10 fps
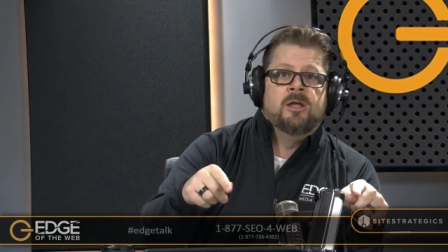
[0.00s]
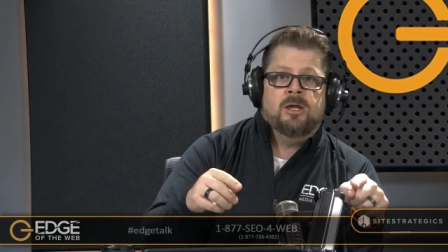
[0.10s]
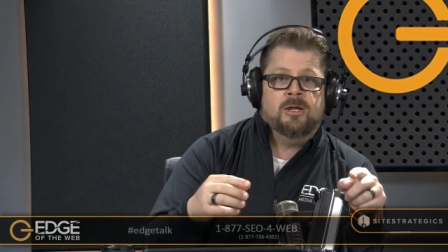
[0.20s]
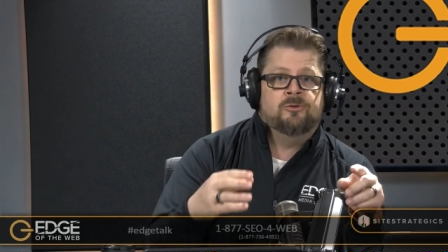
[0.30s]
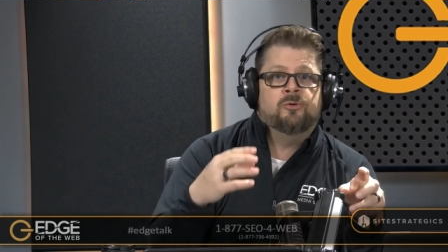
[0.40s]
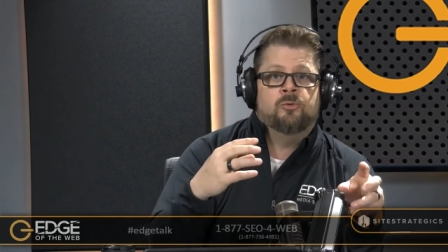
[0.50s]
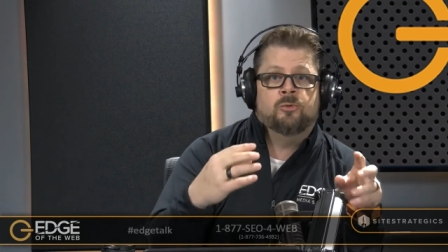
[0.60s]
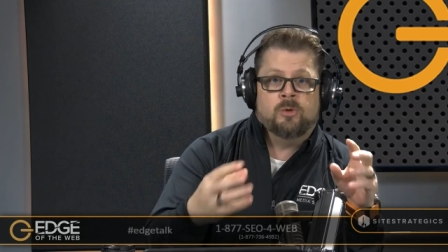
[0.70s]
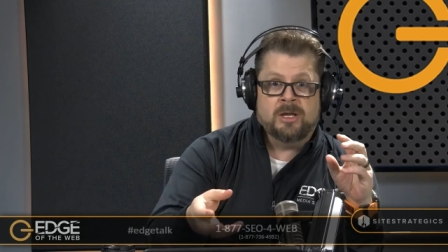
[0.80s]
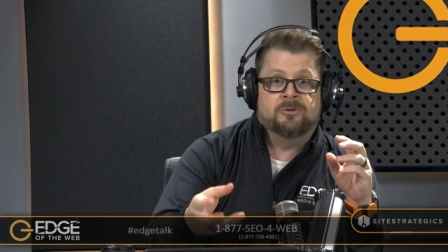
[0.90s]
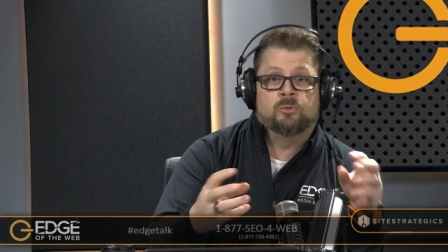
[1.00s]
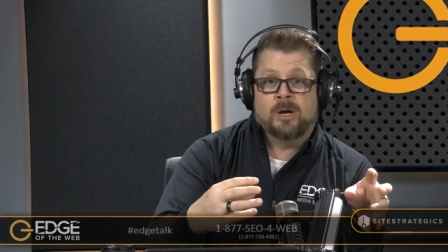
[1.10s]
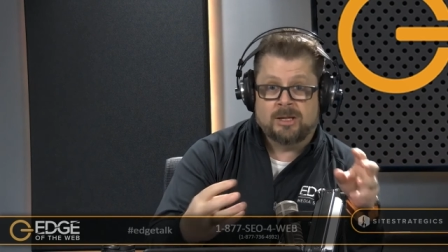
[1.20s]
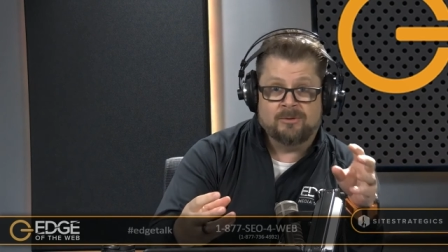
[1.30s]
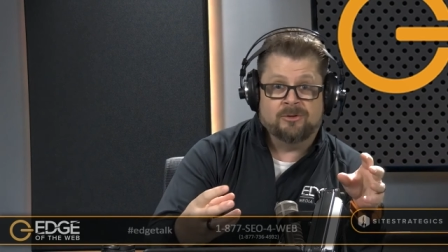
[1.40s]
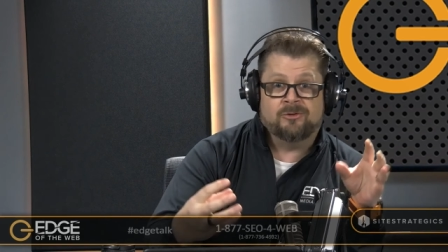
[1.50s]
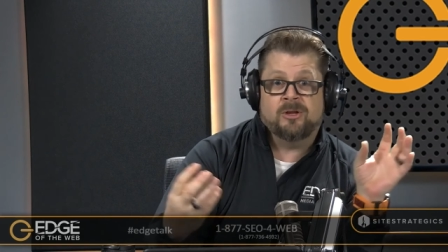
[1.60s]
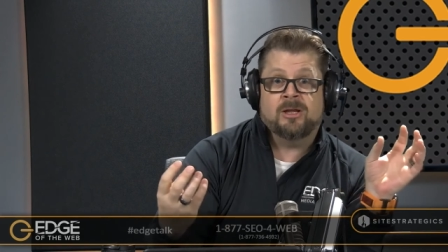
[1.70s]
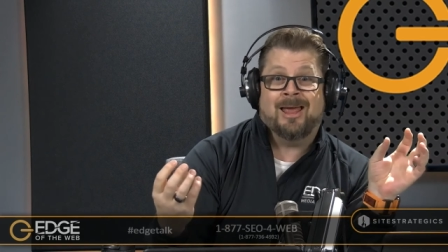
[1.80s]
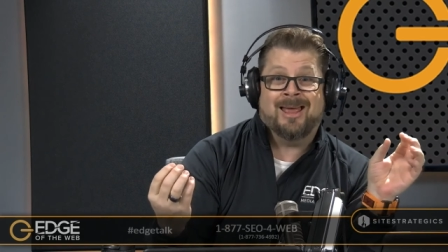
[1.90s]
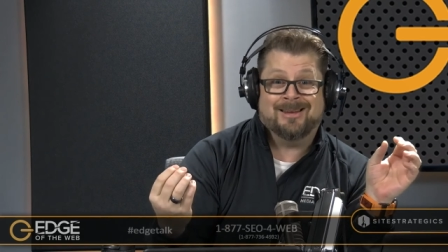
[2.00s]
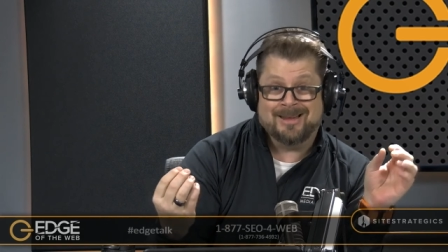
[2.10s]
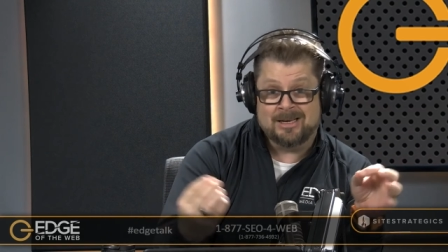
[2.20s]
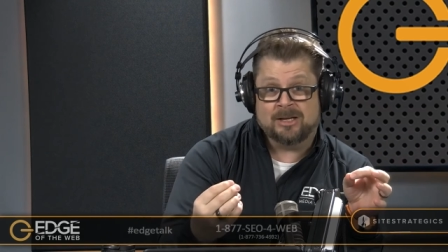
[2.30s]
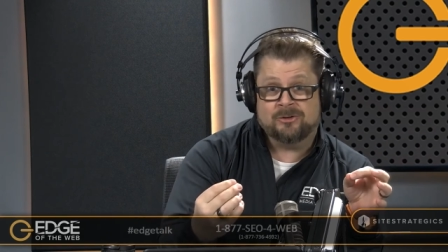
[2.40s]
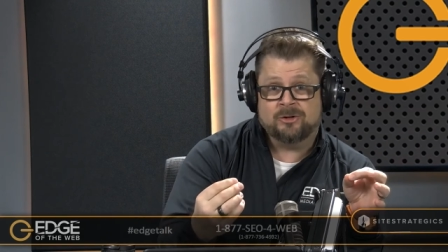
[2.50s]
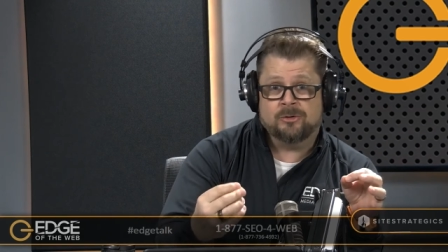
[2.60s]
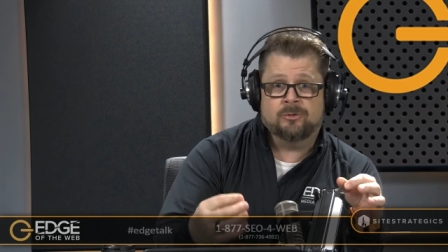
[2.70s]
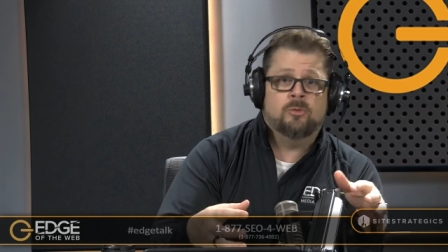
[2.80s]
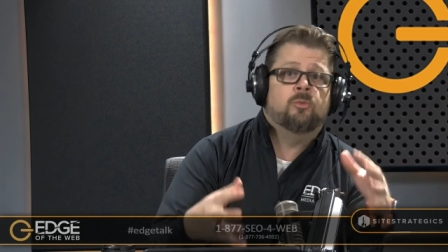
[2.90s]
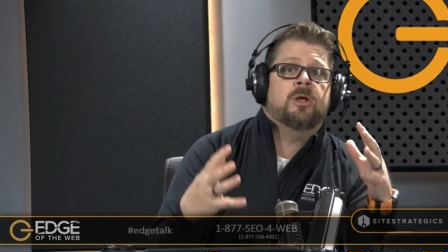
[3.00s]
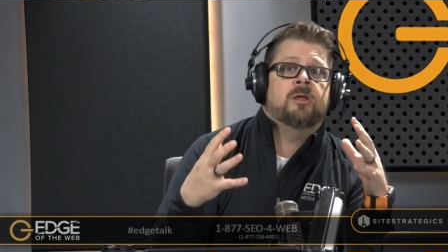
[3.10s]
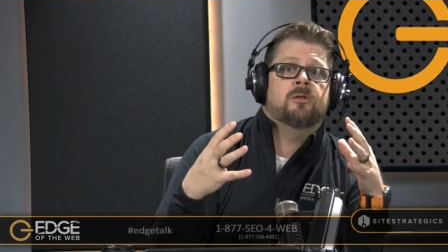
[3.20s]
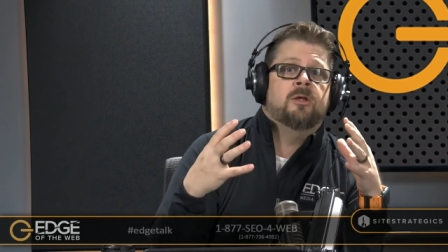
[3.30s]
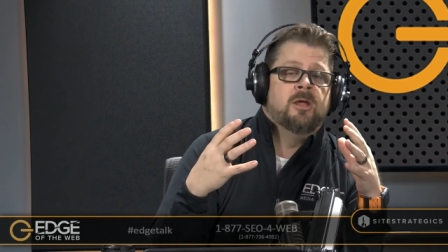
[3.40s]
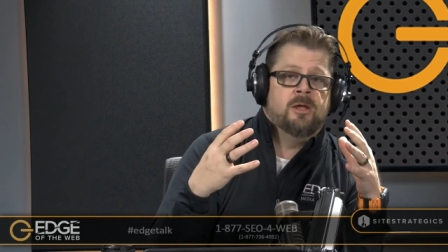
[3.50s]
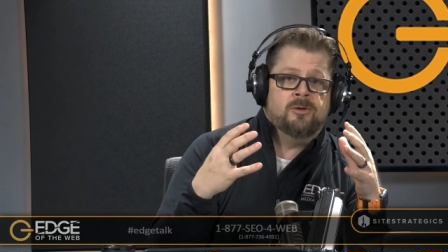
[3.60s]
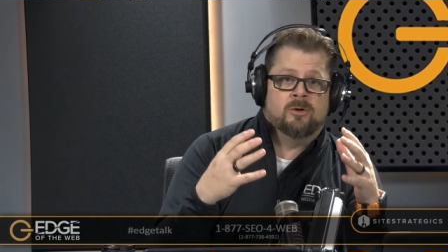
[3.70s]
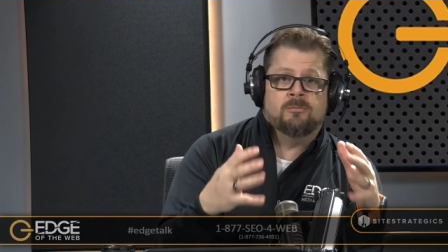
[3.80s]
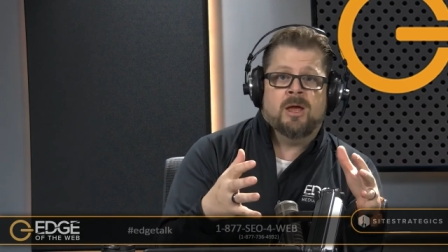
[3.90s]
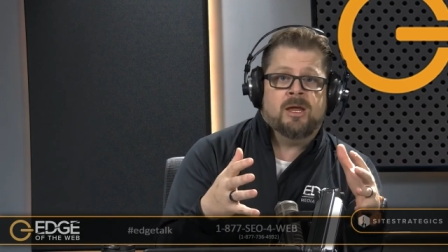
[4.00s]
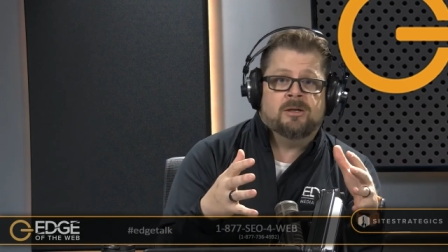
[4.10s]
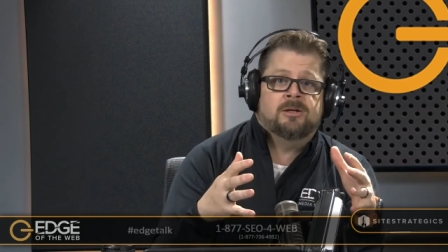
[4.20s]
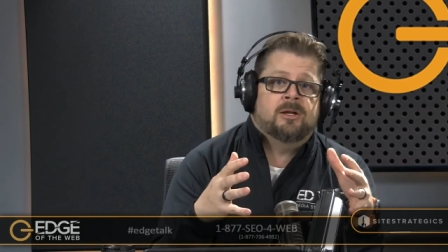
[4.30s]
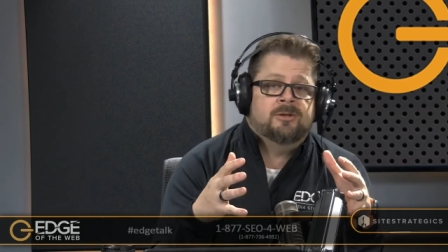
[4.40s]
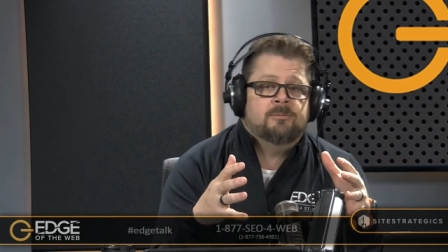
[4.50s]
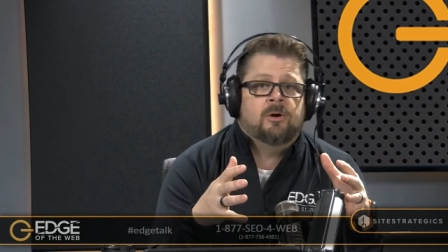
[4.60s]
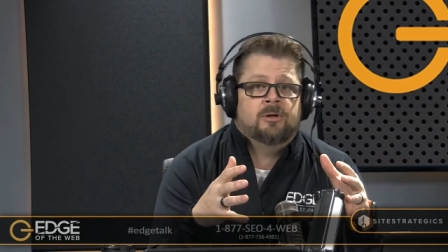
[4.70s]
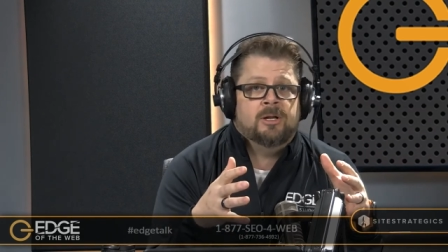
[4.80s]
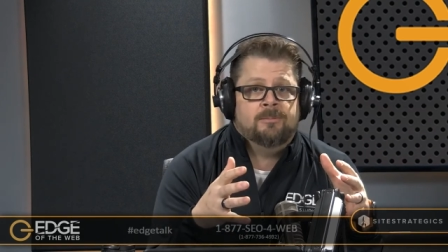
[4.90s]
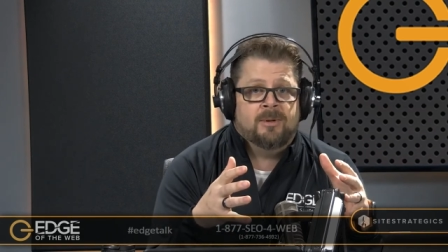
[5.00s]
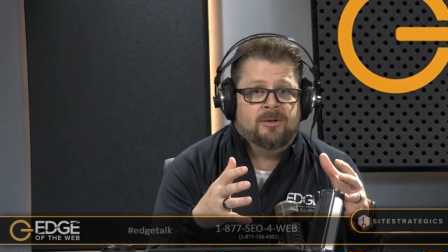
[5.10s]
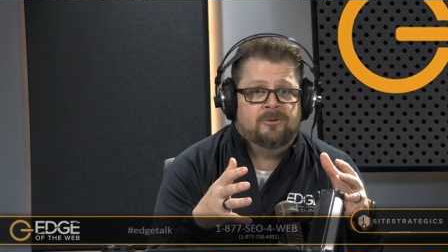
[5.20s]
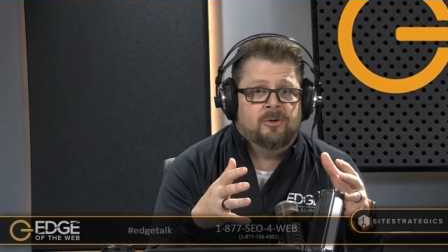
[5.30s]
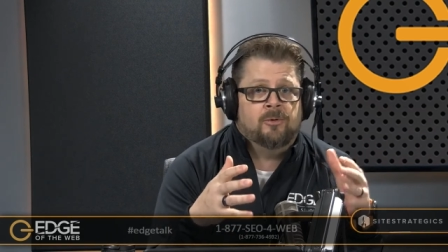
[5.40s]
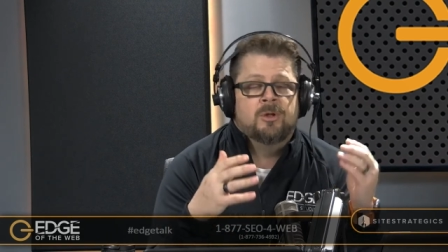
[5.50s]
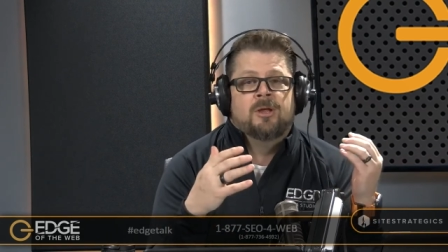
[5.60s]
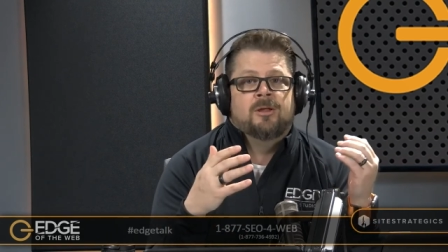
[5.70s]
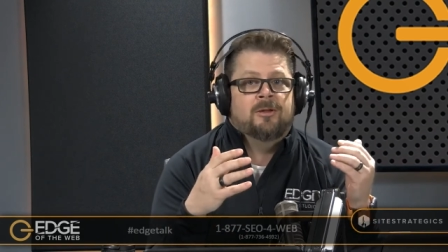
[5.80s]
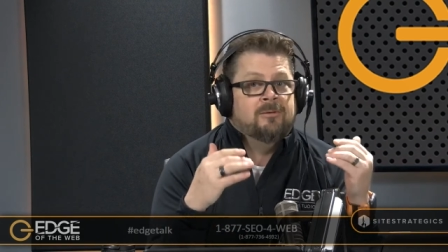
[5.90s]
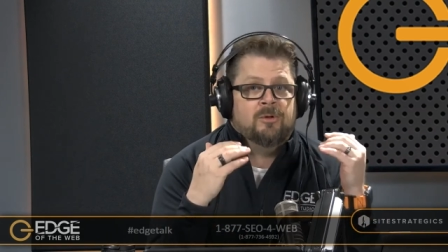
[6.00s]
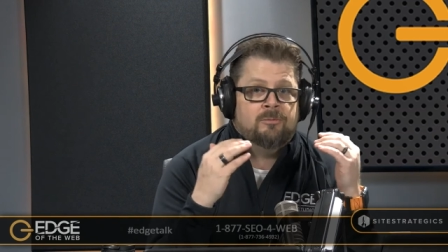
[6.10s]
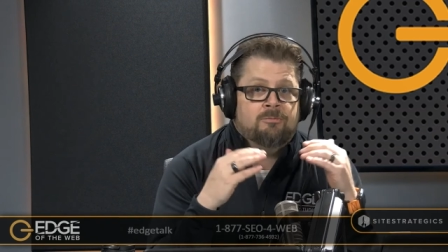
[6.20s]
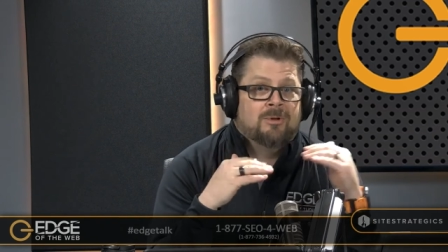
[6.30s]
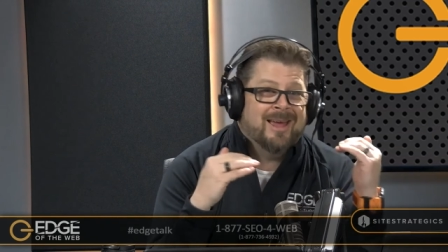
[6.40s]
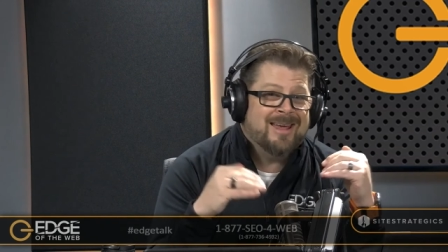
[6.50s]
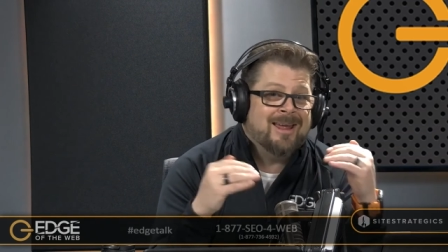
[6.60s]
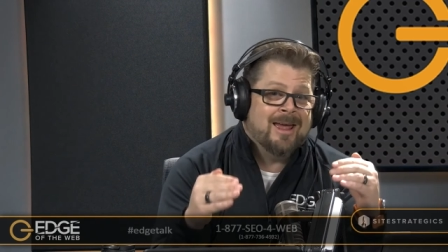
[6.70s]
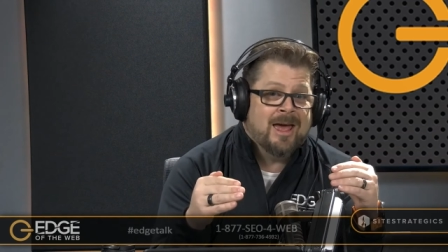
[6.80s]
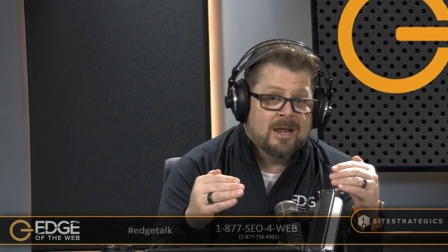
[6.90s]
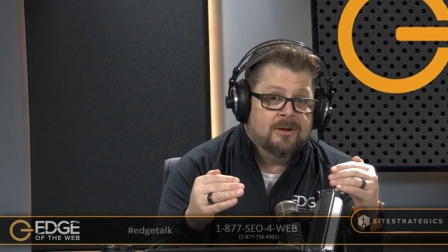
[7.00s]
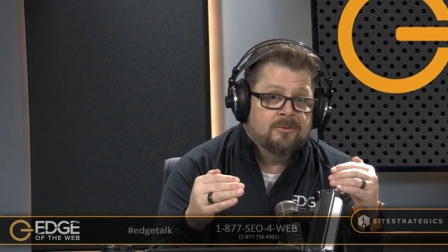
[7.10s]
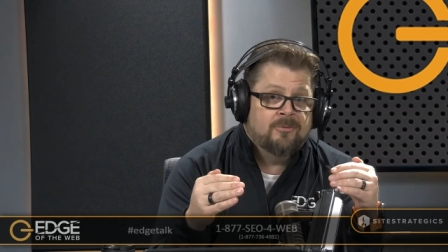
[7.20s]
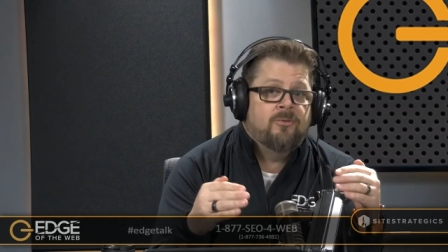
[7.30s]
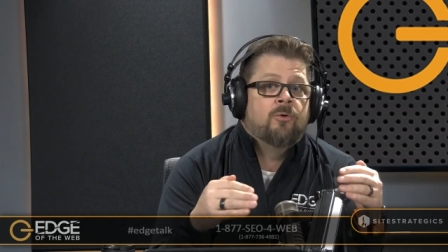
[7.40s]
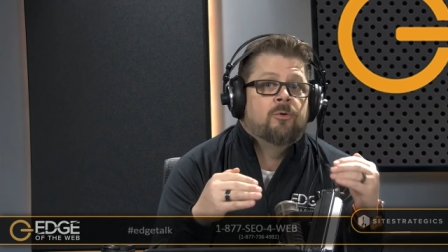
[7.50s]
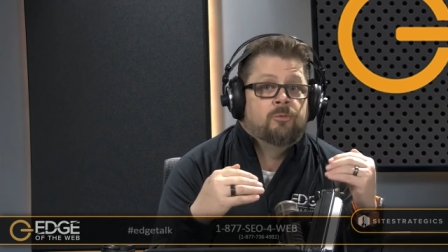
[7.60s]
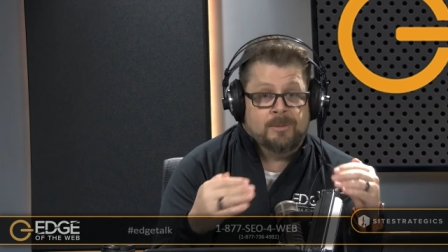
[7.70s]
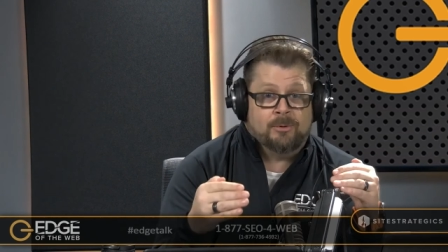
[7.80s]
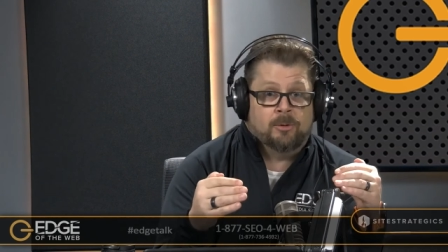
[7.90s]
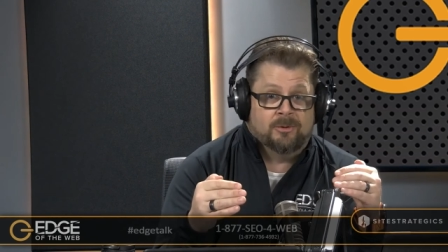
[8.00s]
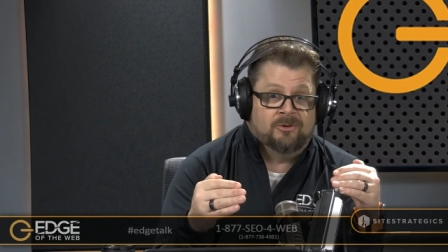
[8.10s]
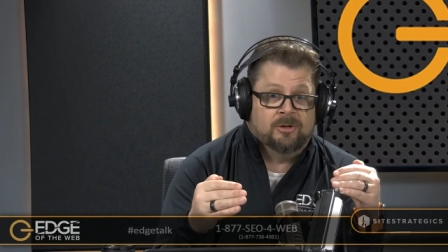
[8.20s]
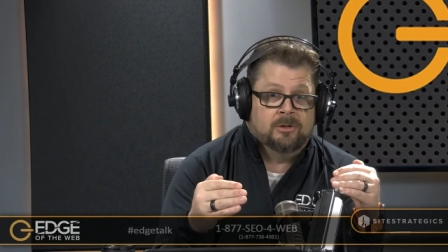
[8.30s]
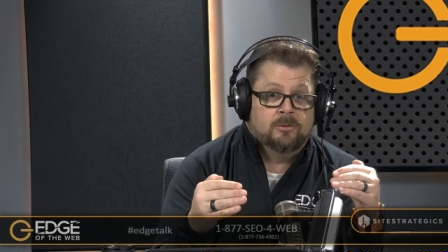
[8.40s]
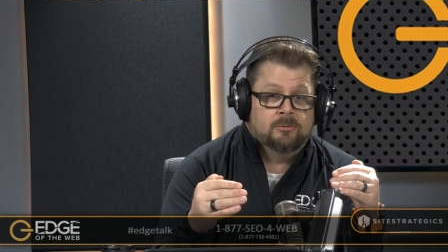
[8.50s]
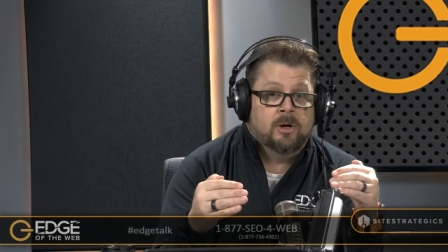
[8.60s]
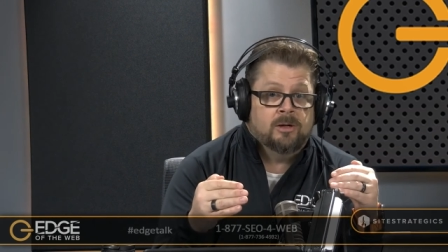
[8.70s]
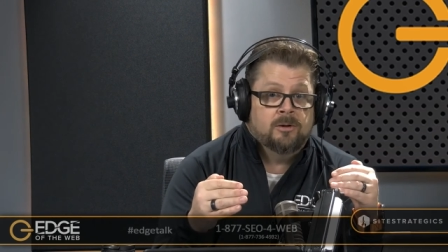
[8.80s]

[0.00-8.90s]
into into relevancy and connection with your main content marketing piece. So if you plan ahead for repurposing, right?